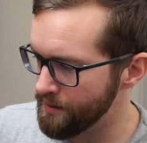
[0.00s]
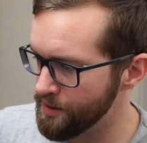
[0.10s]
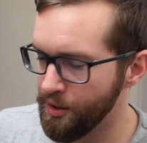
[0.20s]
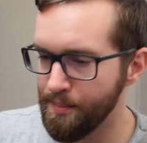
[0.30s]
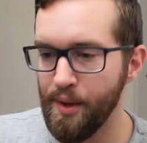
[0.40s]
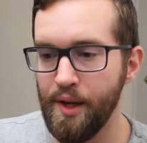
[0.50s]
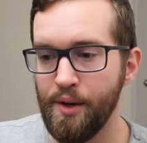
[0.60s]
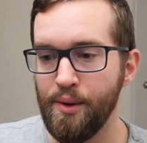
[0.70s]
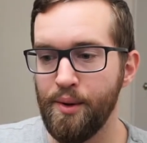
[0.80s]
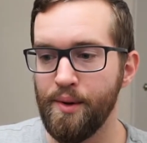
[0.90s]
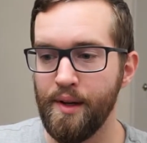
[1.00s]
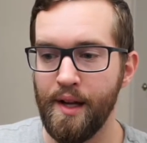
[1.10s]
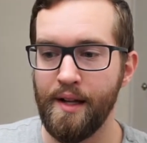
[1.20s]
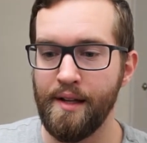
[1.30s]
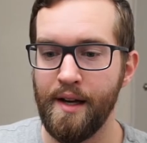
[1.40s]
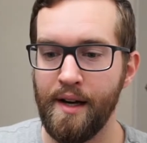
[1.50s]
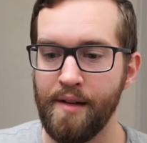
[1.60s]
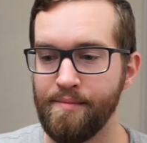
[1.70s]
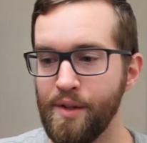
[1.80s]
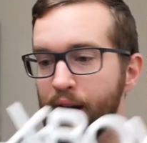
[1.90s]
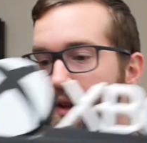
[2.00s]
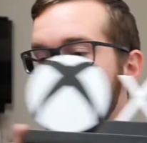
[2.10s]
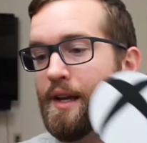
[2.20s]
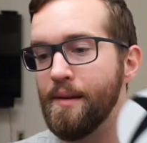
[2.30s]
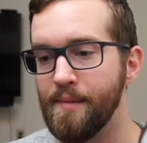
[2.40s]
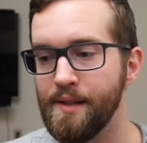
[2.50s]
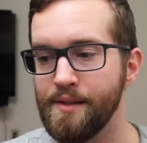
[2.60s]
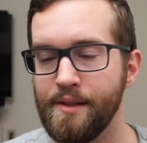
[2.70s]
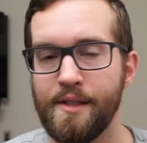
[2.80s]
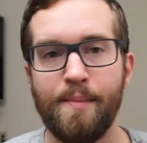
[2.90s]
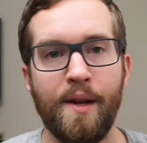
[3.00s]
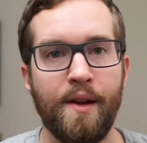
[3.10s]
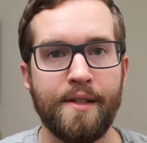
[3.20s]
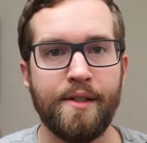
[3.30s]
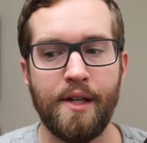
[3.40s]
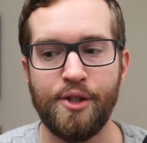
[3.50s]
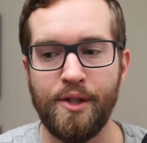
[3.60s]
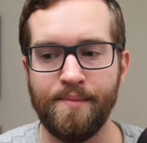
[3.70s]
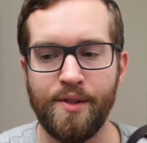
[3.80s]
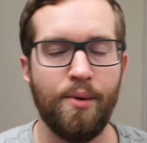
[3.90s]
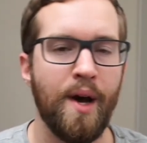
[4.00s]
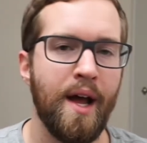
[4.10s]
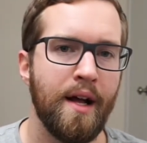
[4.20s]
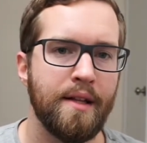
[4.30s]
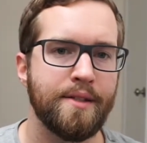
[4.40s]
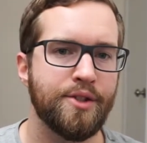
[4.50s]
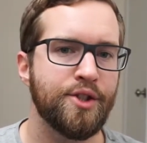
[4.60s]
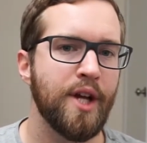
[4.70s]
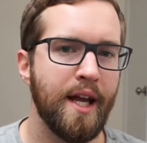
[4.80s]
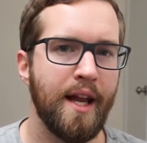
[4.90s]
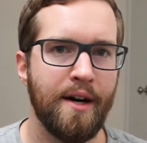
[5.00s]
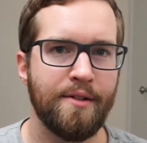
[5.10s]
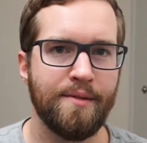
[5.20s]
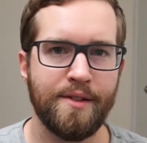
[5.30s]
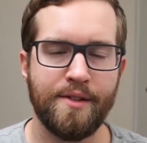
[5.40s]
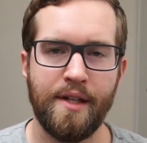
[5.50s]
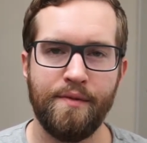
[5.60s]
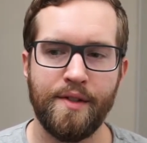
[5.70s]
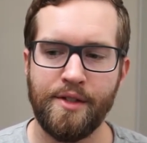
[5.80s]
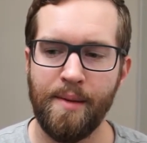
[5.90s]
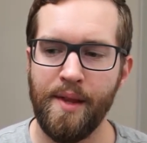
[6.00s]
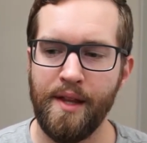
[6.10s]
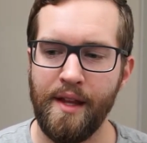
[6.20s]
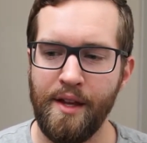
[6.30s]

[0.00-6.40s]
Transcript: So pretty cool, and uh, you know I like it. It's it's been a nice addition. So let's check it out. Let's see if it's something that